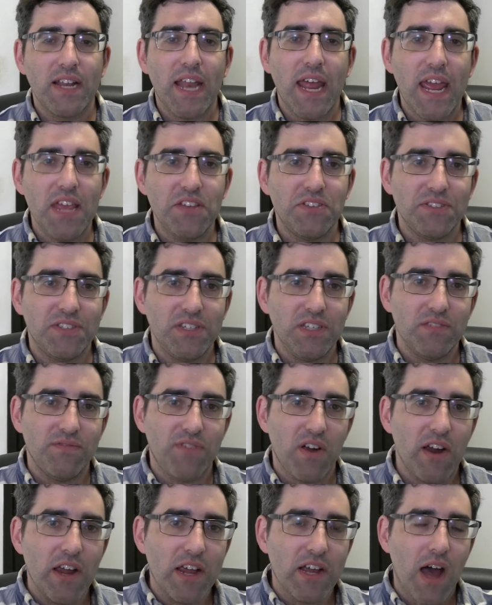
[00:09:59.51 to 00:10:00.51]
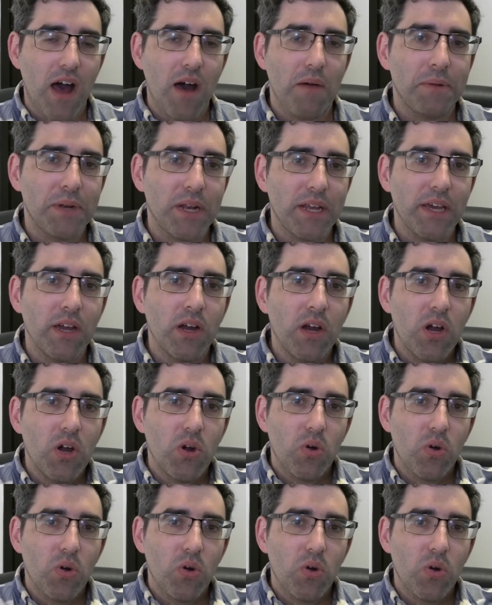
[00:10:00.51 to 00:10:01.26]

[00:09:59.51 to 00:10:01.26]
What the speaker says: and agencies very commonly